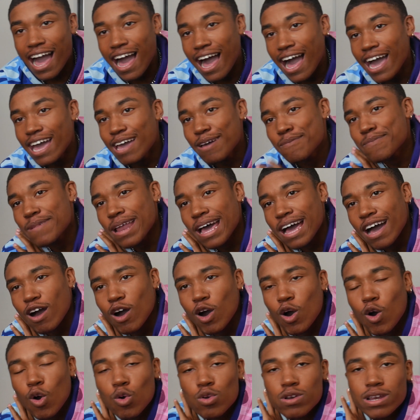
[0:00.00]
I am not
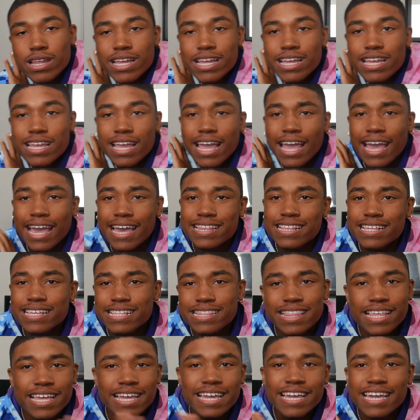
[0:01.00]
holding
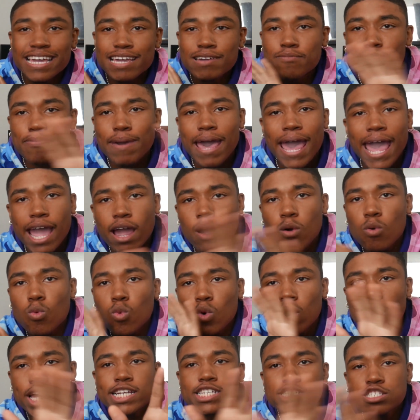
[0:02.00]
anything back
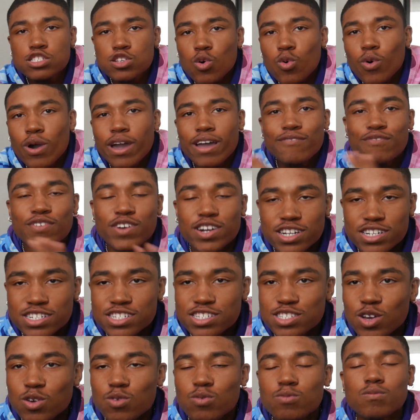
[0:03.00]
whatsoever.
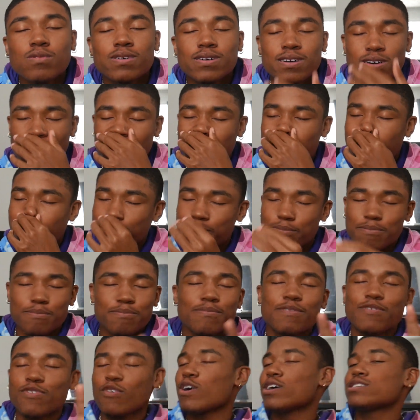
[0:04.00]
So okay,
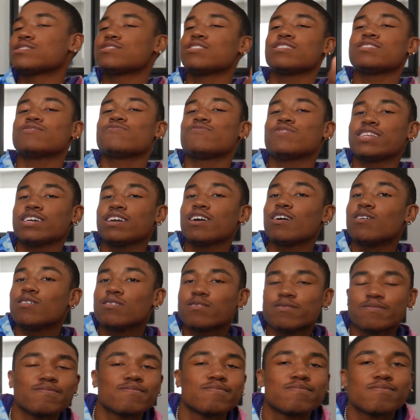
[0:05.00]
before I start this video,
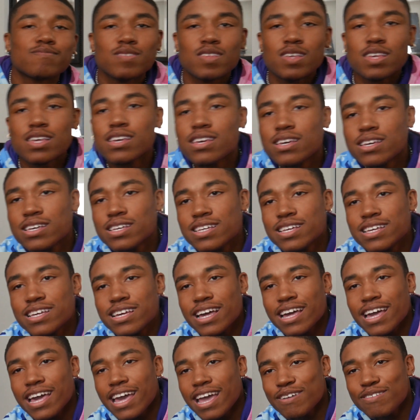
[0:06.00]

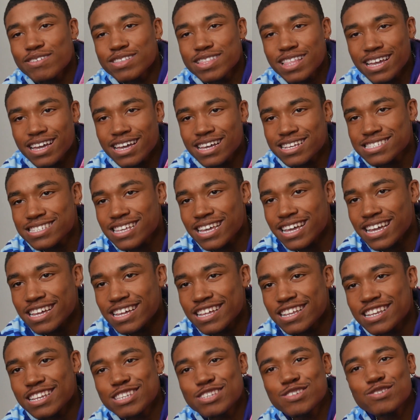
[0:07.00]
everything I say,
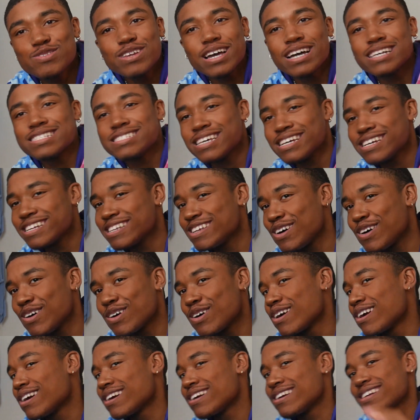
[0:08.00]
do not take it to
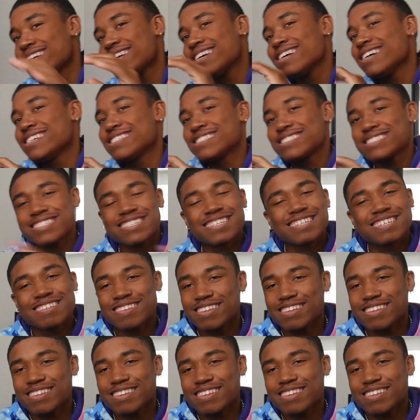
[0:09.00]
heart. It's